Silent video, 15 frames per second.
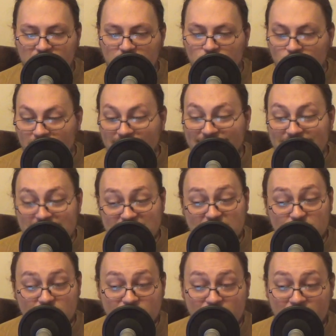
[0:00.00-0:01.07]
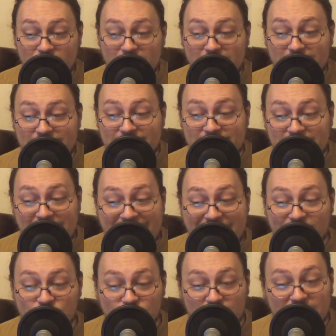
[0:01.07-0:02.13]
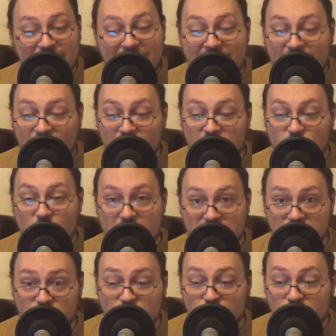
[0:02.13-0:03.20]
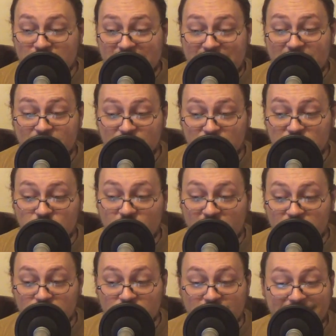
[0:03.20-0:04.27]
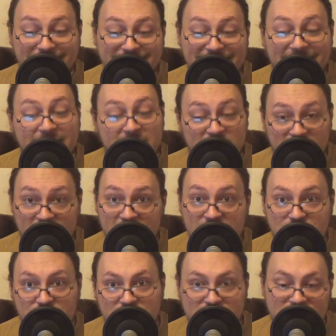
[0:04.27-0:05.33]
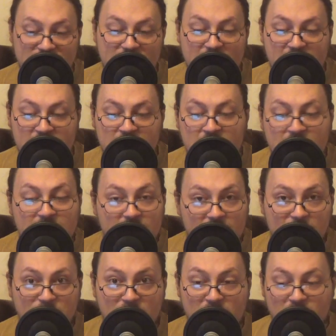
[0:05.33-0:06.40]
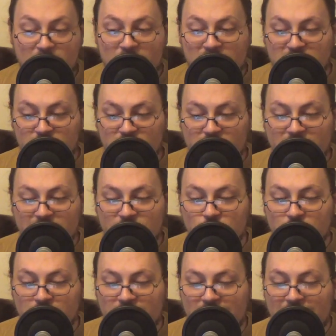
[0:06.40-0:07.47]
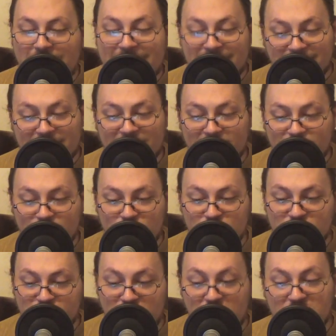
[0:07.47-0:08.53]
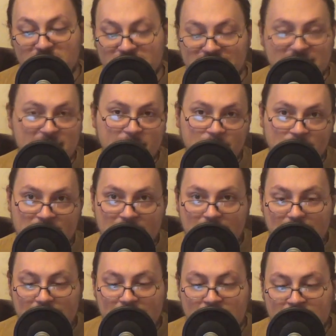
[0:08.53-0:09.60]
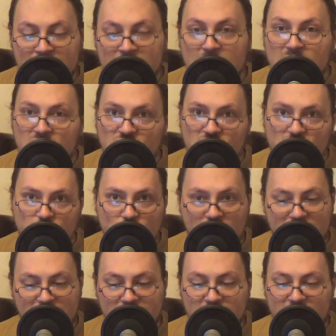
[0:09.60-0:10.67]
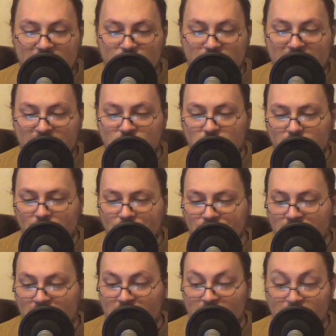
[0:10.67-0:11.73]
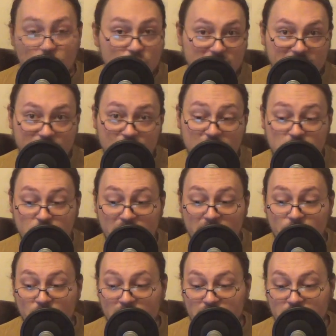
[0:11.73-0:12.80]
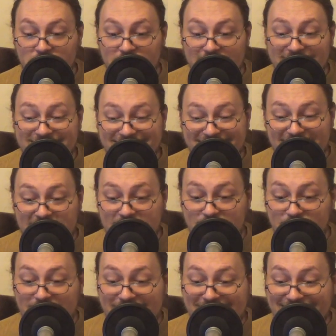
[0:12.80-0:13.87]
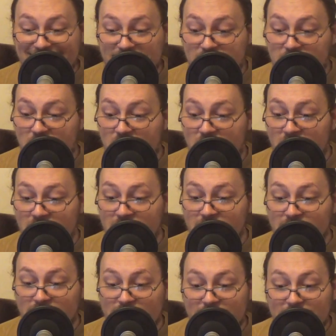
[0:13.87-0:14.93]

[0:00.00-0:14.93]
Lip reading: Fillon. At least the Republicans actually have a grassroots infrastructure that can indeed sustain a parliamentary majority and can push policy in the right direction. For the Frenchmen watching this, keep that in mind